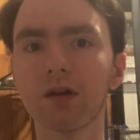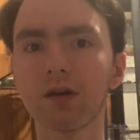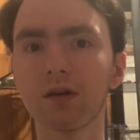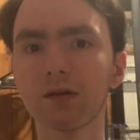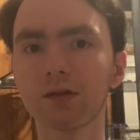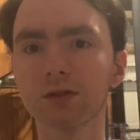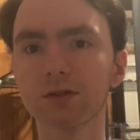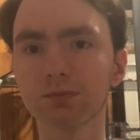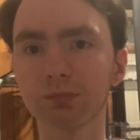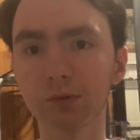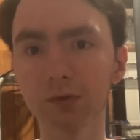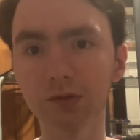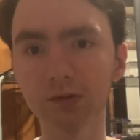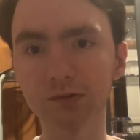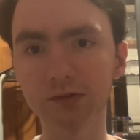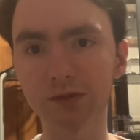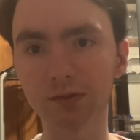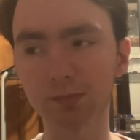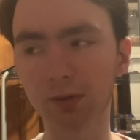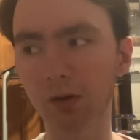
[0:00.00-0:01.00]

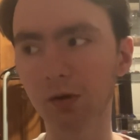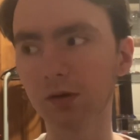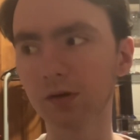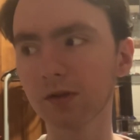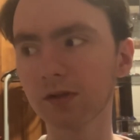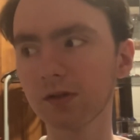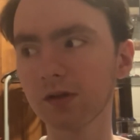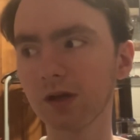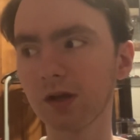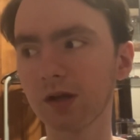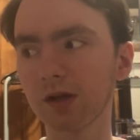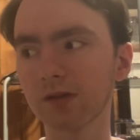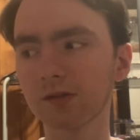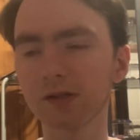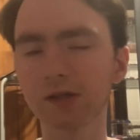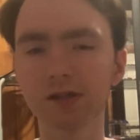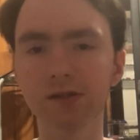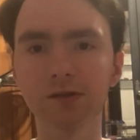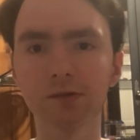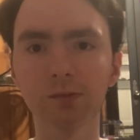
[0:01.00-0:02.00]
spoils the party and
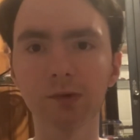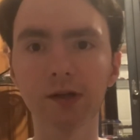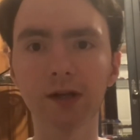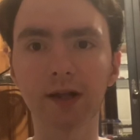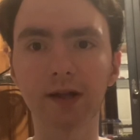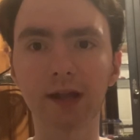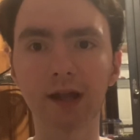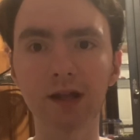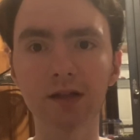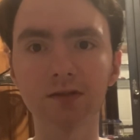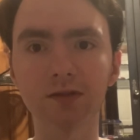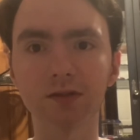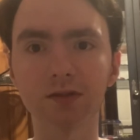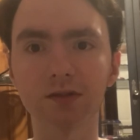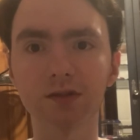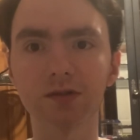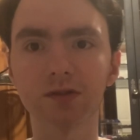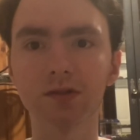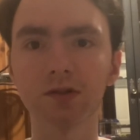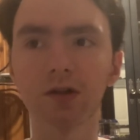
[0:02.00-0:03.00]
takes the win at
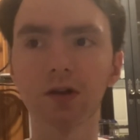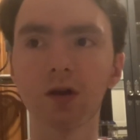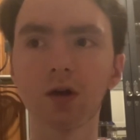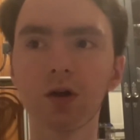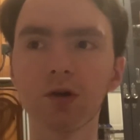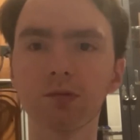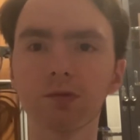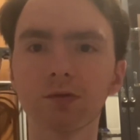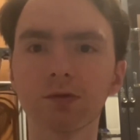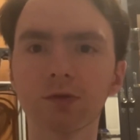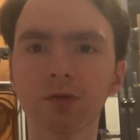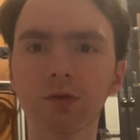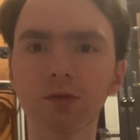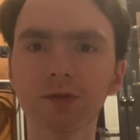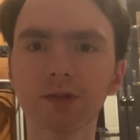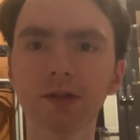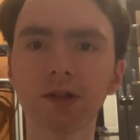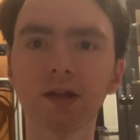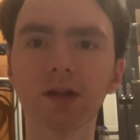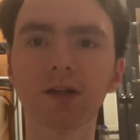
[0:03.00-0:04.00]
Kansas,
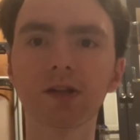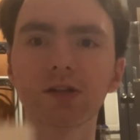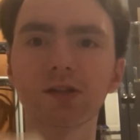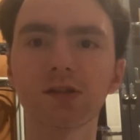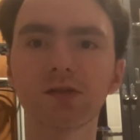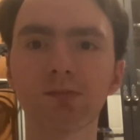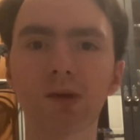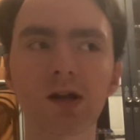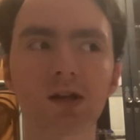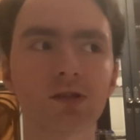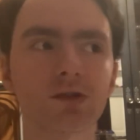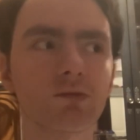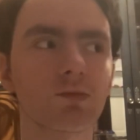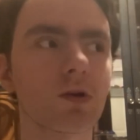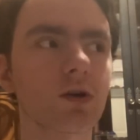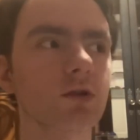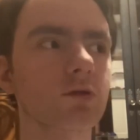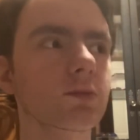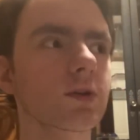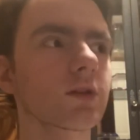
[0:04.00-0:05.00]
resulting in a smashed
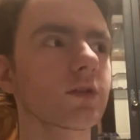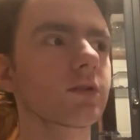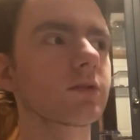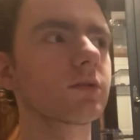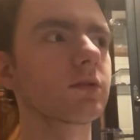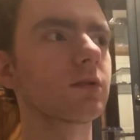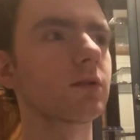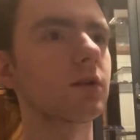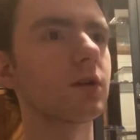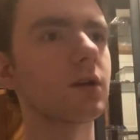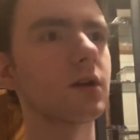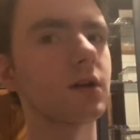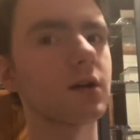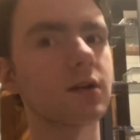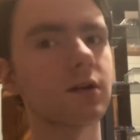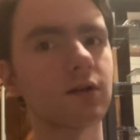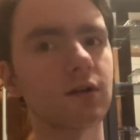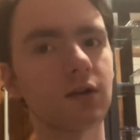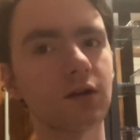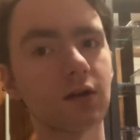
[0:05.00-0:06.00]
watermelon.
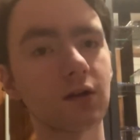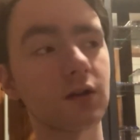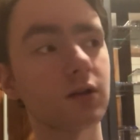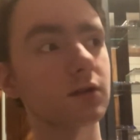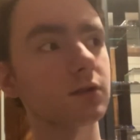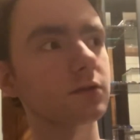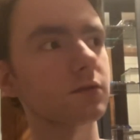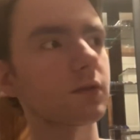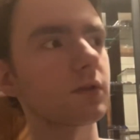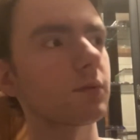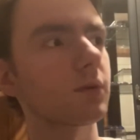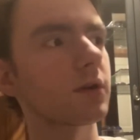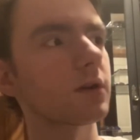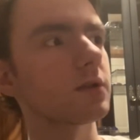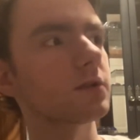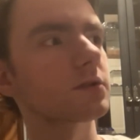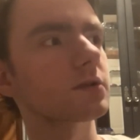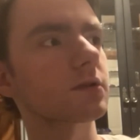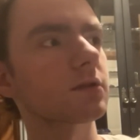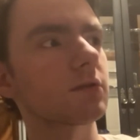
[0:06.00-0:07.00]
So
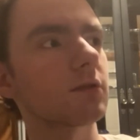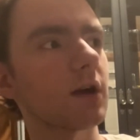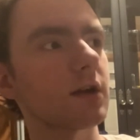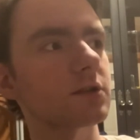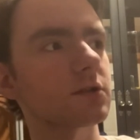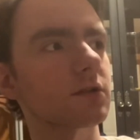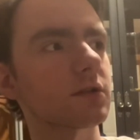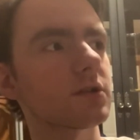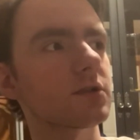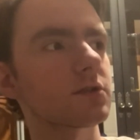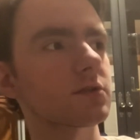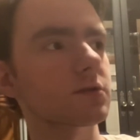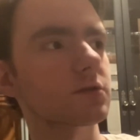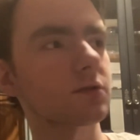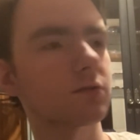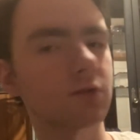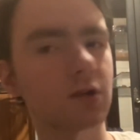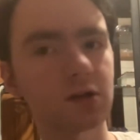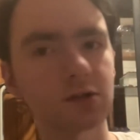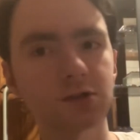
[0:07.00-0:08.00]
anyways, congratulations
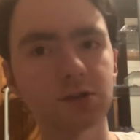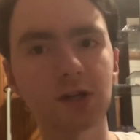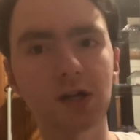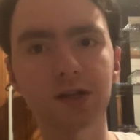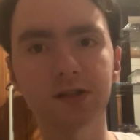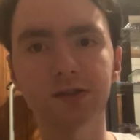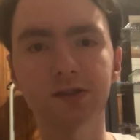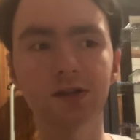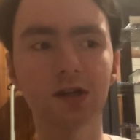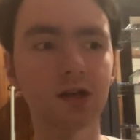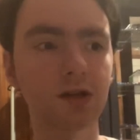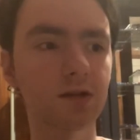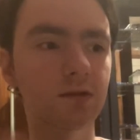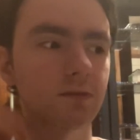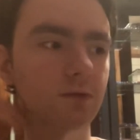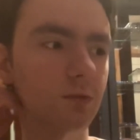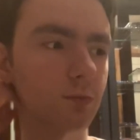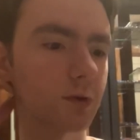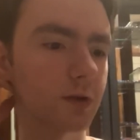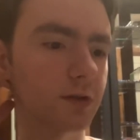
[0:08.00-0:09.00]
to Ross Chastain
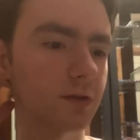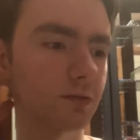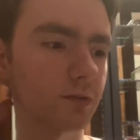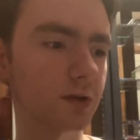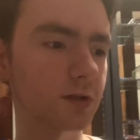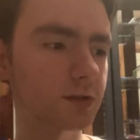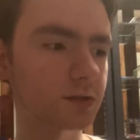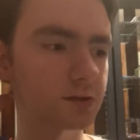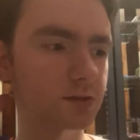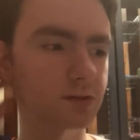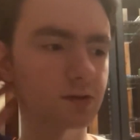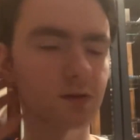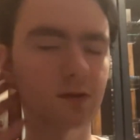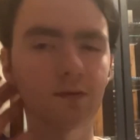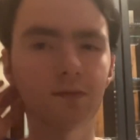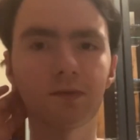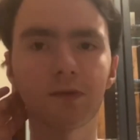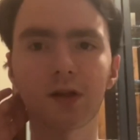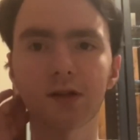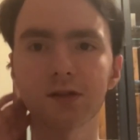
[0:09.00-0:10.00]
for winning the race.
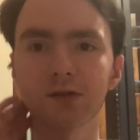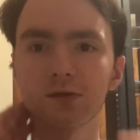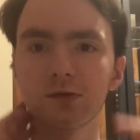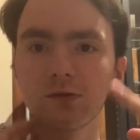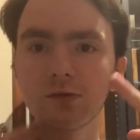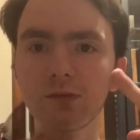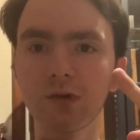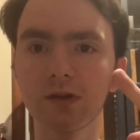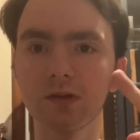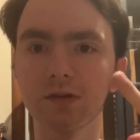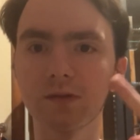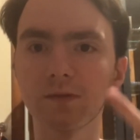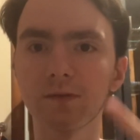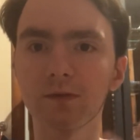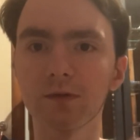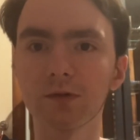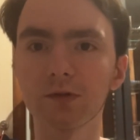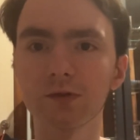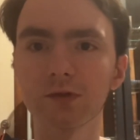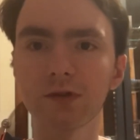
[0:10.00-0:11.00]
That's 2 wins
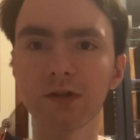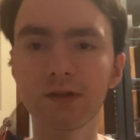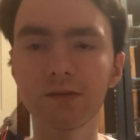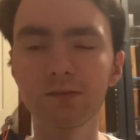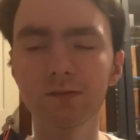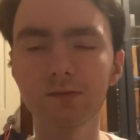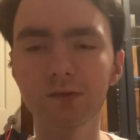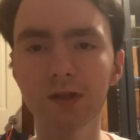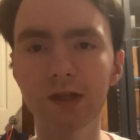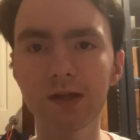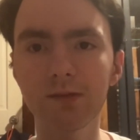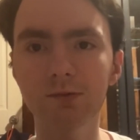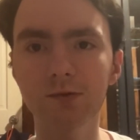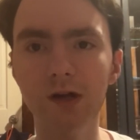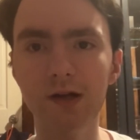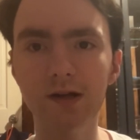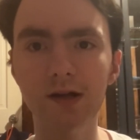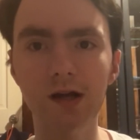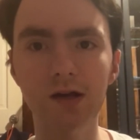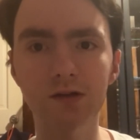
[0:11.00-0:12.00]
for Team
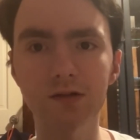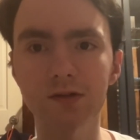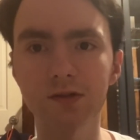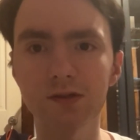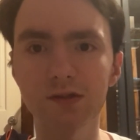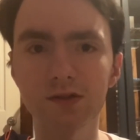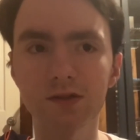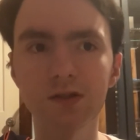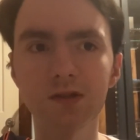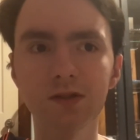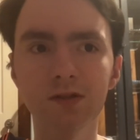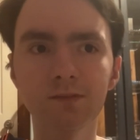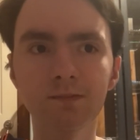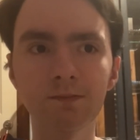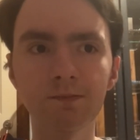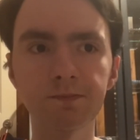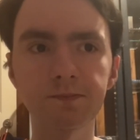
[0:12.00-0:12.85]
Trackhouse this season.